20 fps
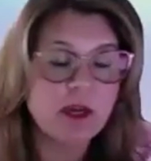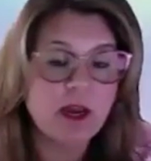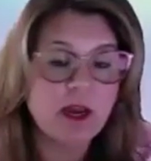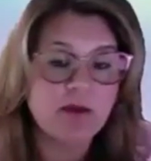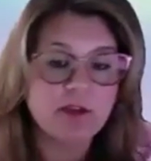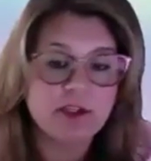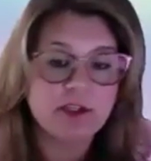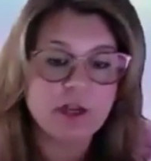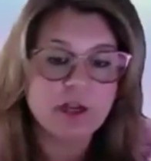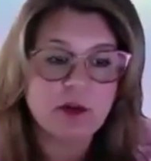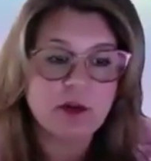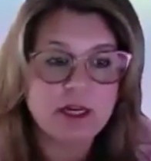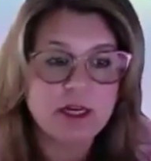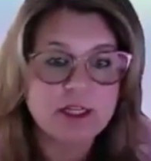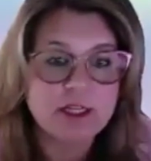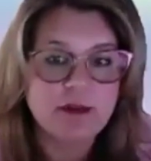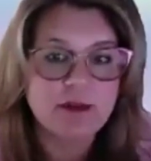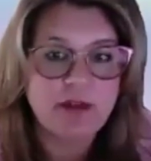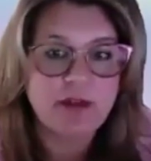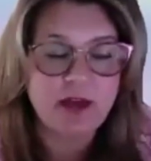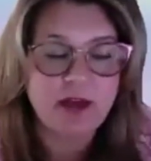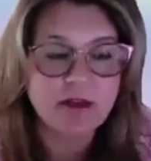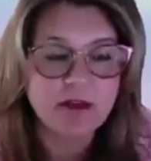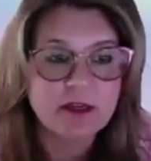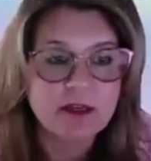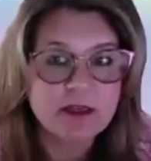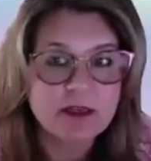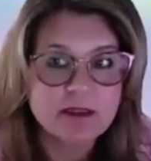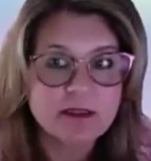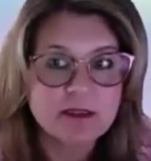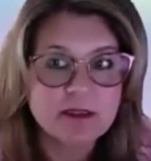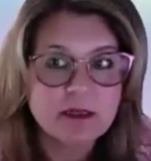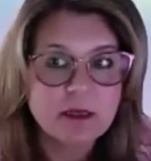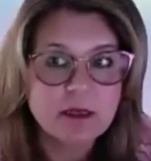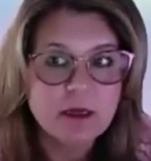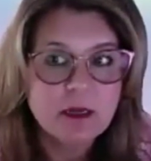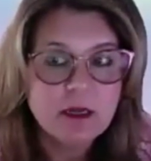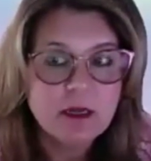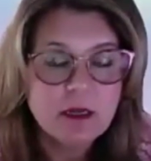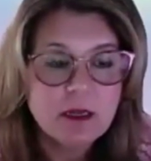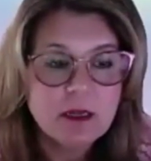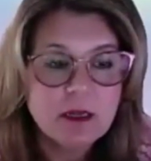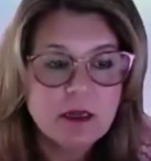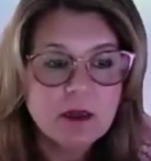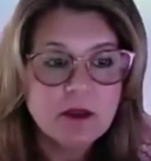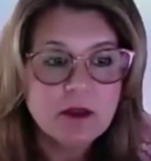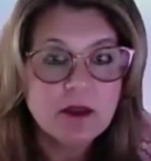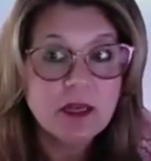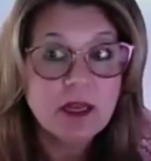have a generation of athletes that